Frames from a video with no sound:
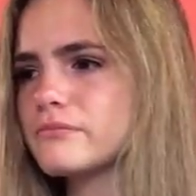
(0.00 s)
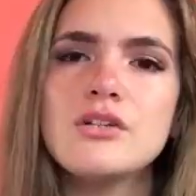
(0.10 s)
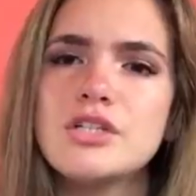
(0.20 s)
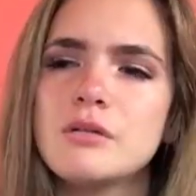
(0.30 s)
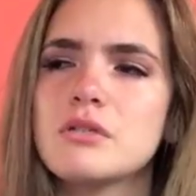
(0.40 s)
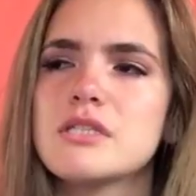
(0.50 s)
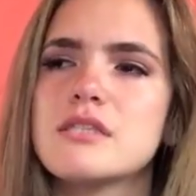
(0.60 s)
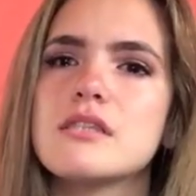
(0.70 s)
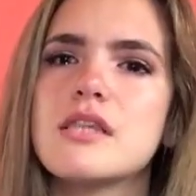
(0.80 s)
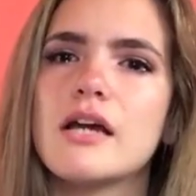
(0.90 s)
She wasn't
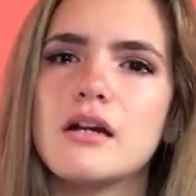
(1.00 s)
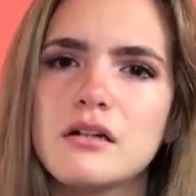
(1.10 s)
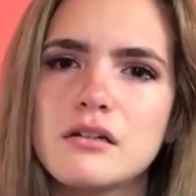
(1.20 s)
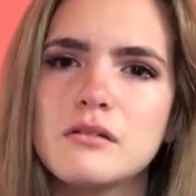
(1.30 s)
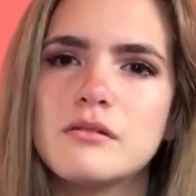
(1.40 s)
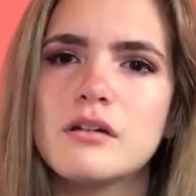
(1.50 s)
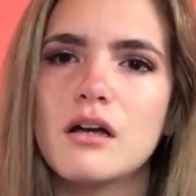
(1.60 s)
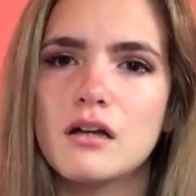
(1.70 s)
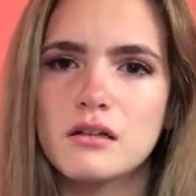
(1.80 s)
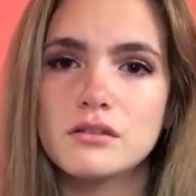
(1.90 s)
there
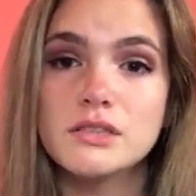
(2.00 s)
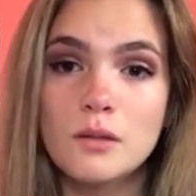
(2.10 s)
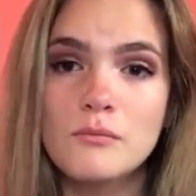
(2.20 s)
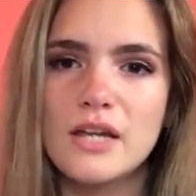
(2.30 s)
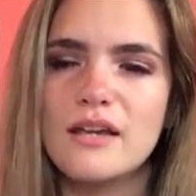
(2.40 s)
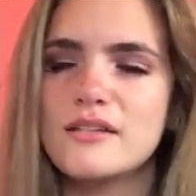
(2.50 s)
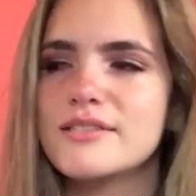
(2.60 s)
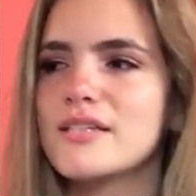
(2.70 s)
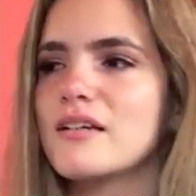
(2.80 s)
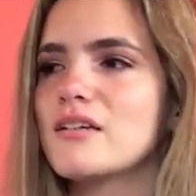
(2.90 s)
some
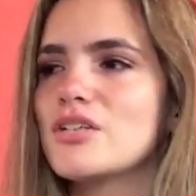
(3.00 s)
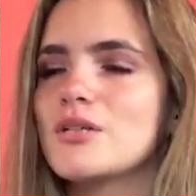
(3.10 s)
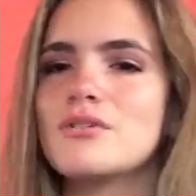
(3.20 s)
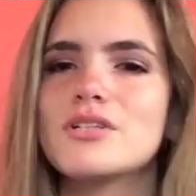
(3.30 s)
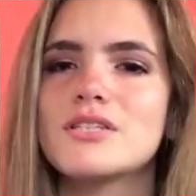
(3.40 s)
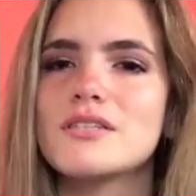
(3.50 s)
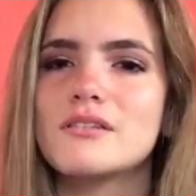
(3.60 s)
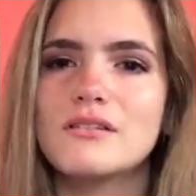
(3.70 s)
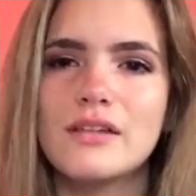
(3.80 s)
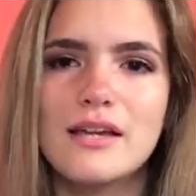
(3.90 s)
days, like she would just
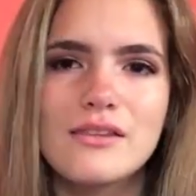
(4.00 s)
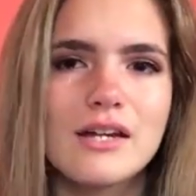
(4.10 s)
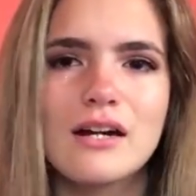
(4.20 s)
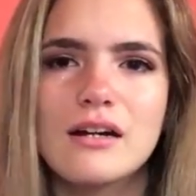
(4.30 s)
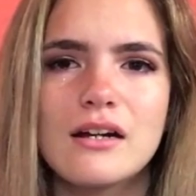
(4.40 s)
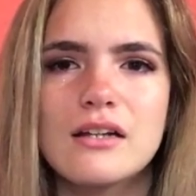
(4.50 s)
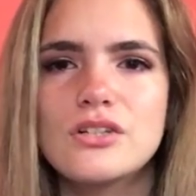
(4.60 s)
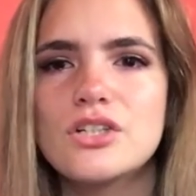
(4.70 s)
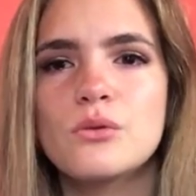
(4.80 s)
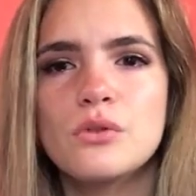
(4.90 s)
lay there and
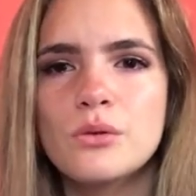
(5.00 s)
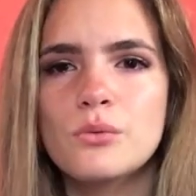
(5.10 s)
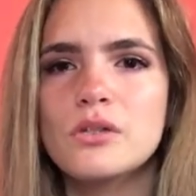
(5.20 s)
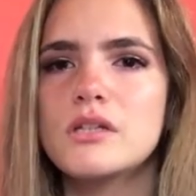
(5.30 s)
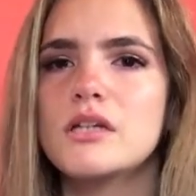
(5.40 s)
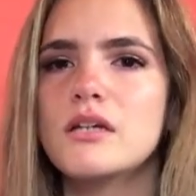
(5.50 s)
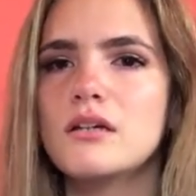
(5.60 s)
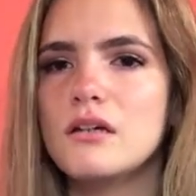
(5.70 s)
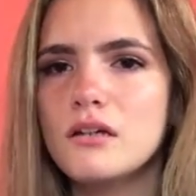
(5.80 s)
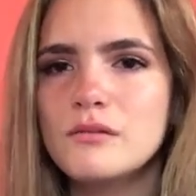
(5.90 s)
she wouldn't
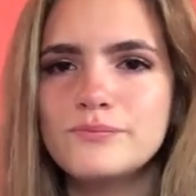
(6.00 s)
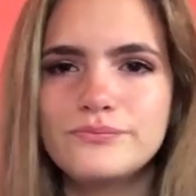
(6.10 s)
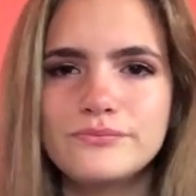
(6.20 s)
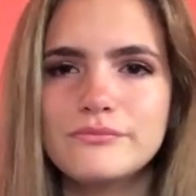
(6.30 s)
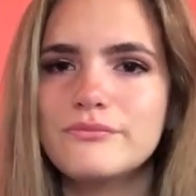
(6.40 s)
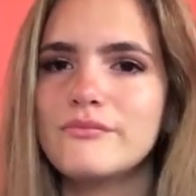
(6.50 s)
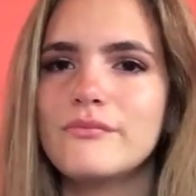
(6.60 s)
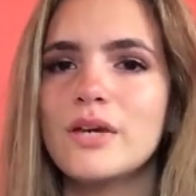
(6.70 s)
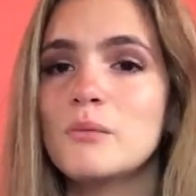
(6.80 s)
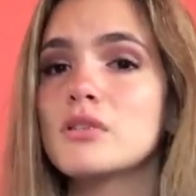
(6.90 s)
really
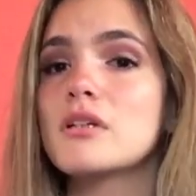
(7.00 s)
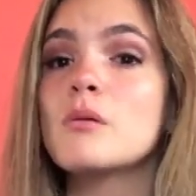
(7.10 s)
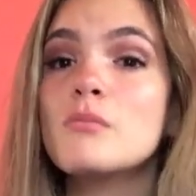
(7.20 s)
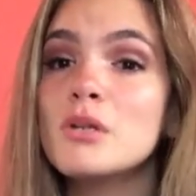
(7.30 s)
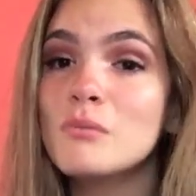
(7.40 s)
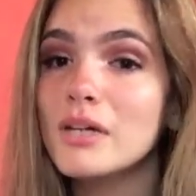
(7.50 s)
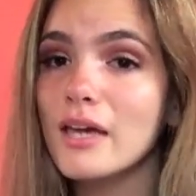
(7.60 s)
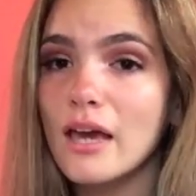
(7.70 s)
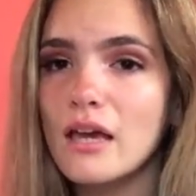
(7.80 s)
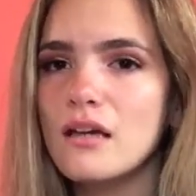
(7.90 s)
be able to
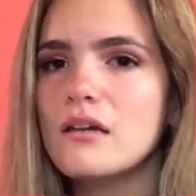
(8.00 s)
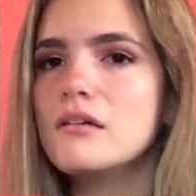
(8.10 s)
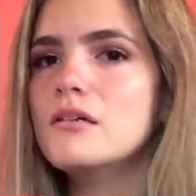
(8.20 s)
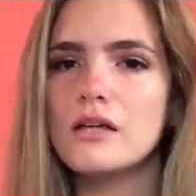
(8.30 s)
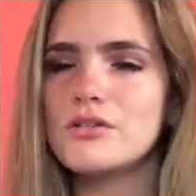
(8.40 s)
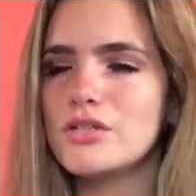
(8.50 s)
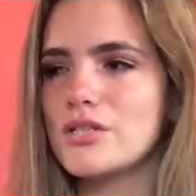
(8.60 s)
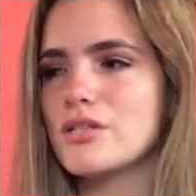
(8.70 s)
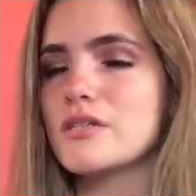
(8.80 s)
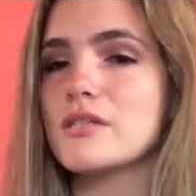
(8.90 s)
communicate, and
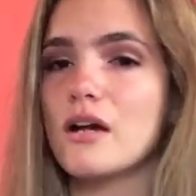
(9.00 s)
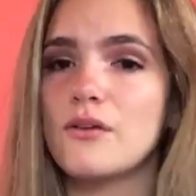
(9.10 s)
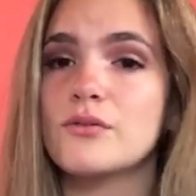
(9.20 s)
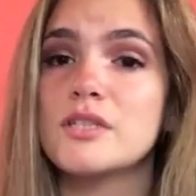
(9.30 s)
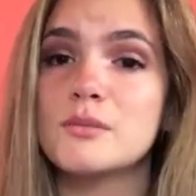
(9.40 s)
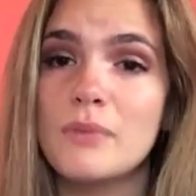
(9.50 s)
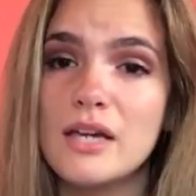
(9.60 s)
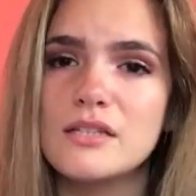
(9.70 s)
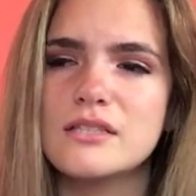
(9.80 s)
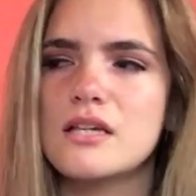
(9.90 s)
she'd just stare off to
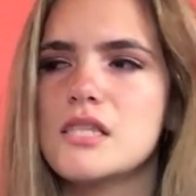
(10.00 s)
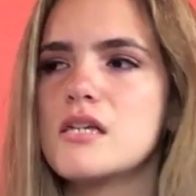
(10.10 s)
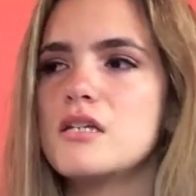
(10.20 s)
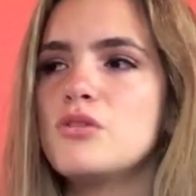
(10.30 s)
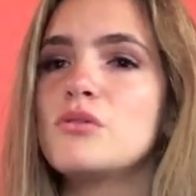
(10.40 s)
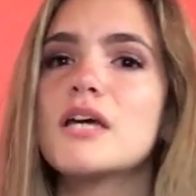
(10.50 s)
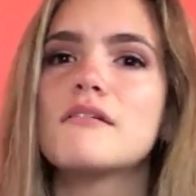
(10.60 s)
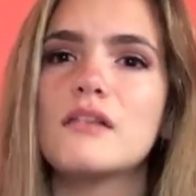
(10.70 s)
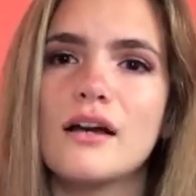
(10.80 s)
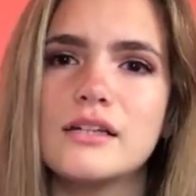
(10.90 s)
space, and then you'd
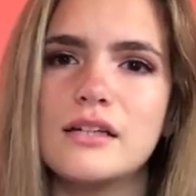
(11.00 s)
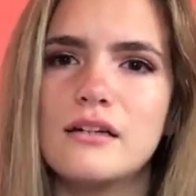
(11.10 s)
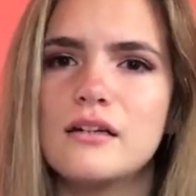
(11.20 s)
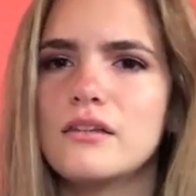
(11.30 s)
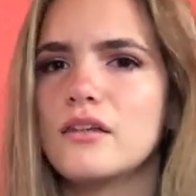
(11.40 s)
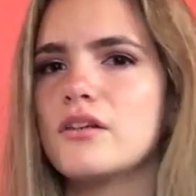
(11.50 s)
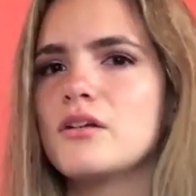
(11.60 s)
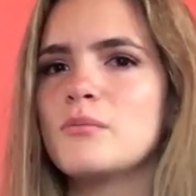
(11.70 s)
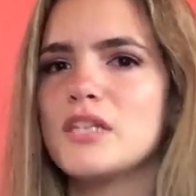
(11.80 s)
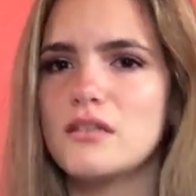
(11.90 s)
get lucky that
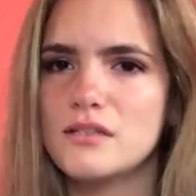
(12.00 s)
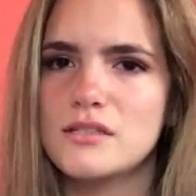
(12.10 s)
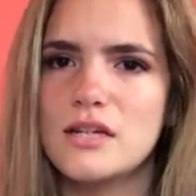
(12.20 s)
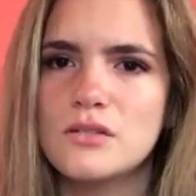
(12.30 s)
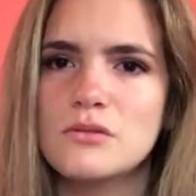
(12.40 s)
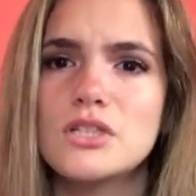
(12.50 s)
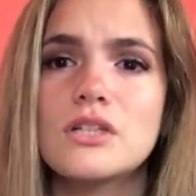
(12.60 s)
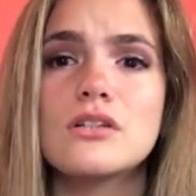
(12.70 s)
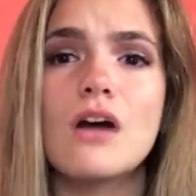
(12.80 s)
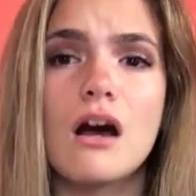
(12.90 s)
there'd be these days where she
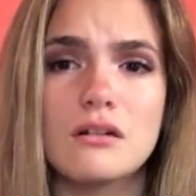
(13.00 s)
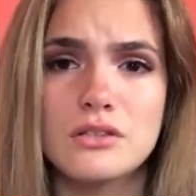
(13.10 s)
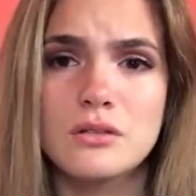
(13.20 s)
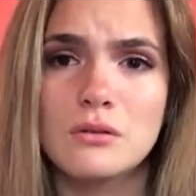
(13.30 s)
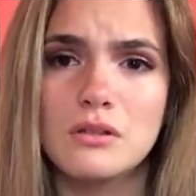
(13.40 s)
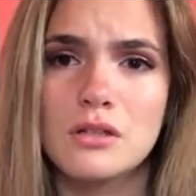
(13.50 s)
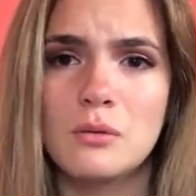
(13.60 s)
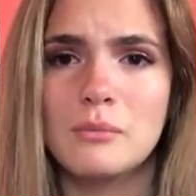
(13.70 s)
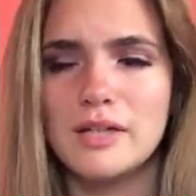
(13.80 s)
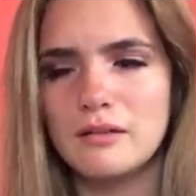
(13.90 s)
could talk to you a
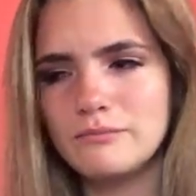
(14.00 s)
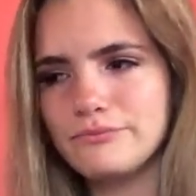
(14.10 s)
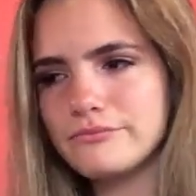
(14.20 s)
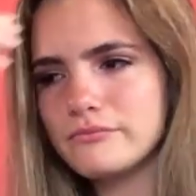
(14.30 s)
little bit.